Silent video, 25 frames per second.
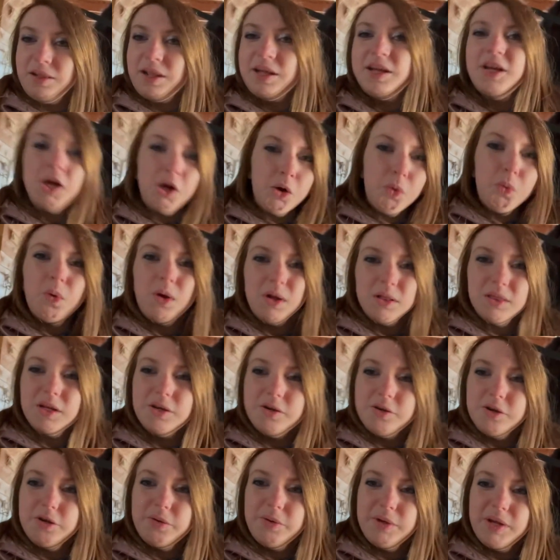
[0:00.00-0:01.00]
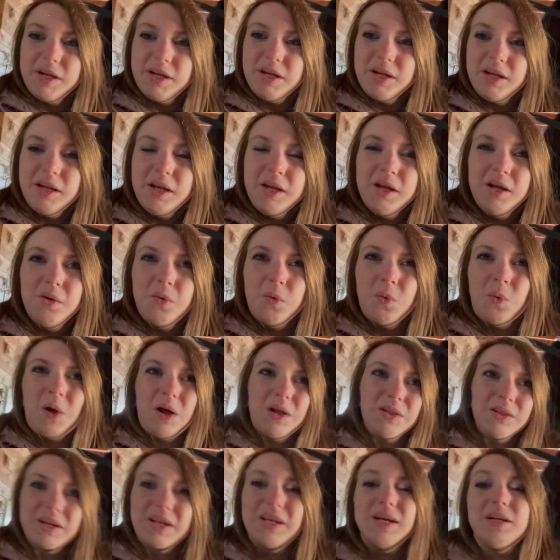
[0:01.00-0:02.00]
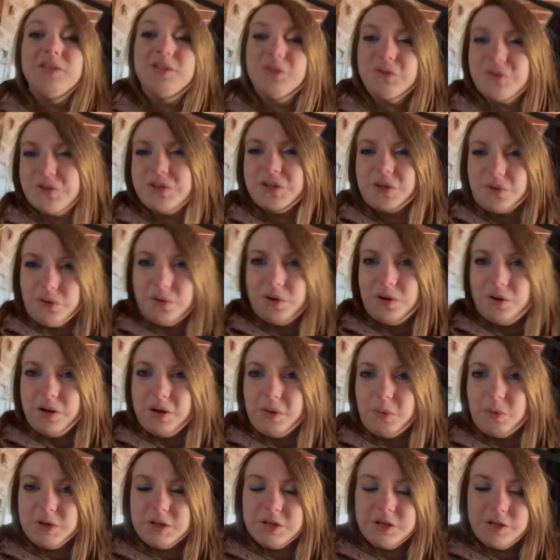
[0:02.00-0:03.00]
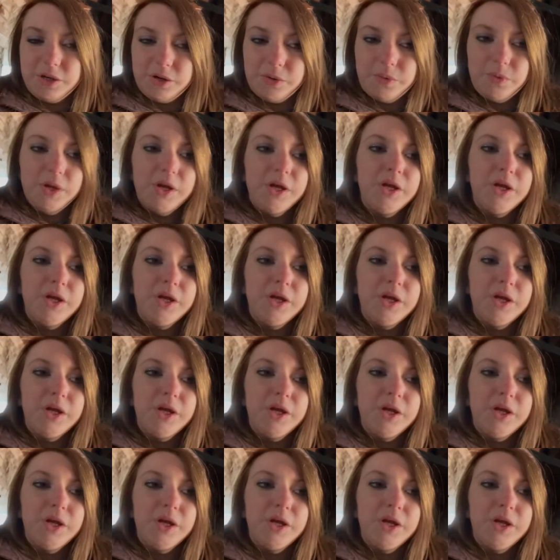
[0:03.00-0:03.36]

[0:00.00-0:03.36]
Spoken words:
They know what they're doing while the kids are still learning what to do.